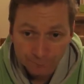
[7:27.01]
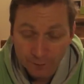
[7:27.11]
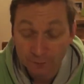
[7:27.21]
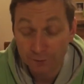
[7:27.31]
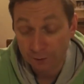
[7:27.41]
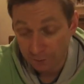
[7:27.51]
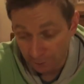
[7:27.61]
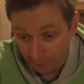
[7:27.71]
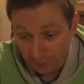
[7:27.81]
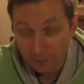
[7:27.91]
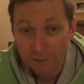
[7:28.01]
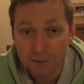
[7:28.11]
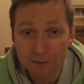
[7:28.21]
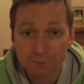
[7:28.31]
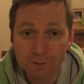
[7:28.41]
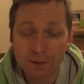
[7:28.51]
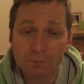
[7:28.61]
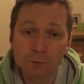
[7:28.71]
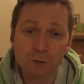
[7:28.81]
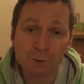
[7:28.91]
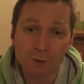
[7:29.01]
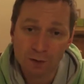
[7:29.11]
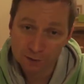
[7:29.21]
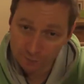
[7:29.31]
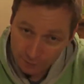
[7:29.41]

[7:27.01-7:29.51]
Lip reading: I've done some gigs, and Roots Brasserie,